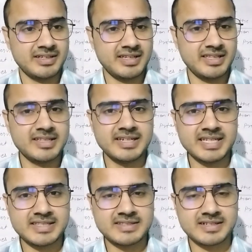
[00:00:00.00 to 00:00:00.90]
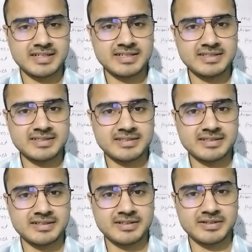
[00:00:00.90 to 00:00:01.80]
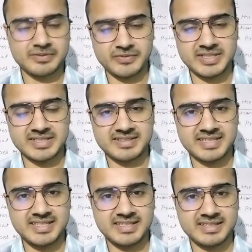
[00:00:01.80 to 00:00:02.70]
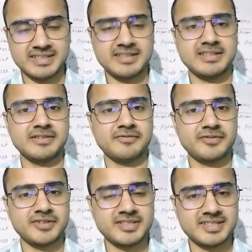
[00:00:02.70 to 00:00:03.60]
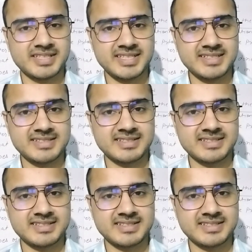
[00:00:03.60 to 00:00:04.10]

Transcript: In the next class, we'll see the further things.